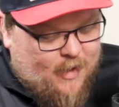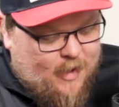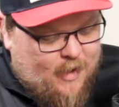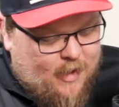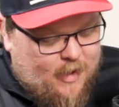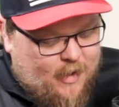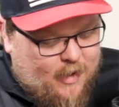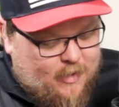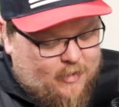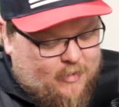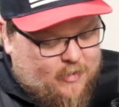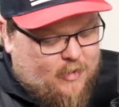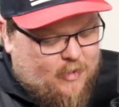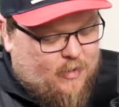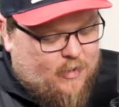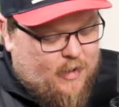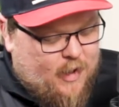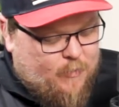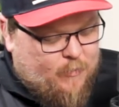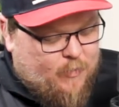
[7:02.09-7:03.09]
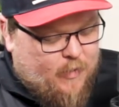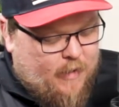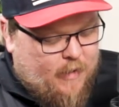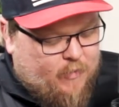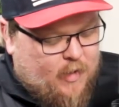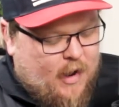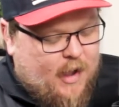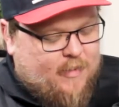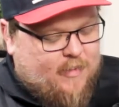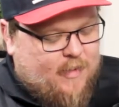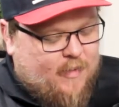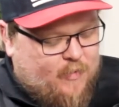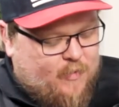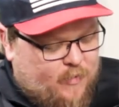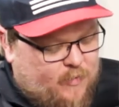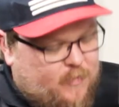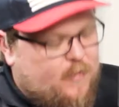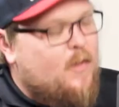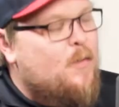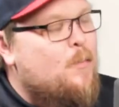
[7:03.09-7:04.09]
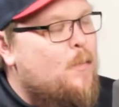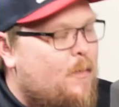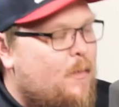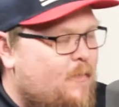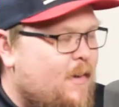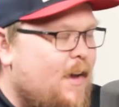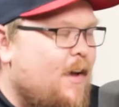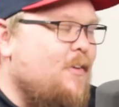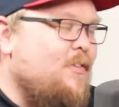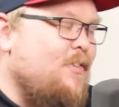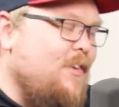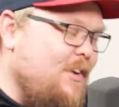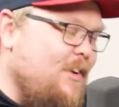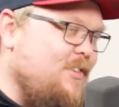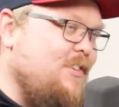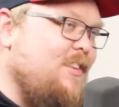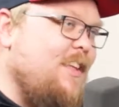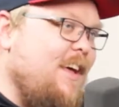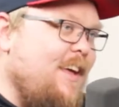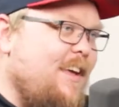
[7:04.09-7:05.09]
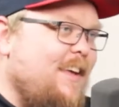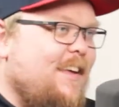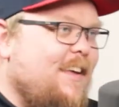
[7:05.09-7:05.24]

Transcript: to your name forever as I fulfill my vows each day.